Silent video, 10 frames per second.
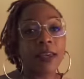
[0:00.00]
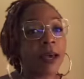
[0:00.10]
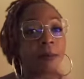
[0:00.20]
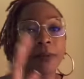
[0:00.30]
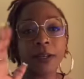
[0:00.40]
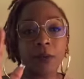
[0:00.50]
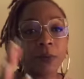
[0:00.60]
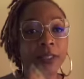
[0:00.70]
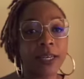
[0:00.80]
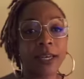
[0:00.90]
I'm done
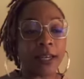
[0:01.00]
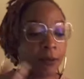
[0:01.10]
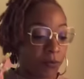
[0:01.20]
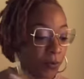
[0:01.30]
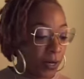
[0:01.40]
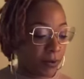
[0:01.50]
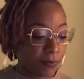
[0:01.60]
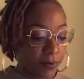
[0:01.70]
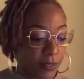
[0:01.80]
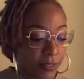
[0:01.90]
with that. I'm ready
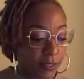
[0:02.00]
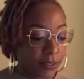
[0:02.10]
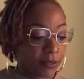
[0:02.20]
for this.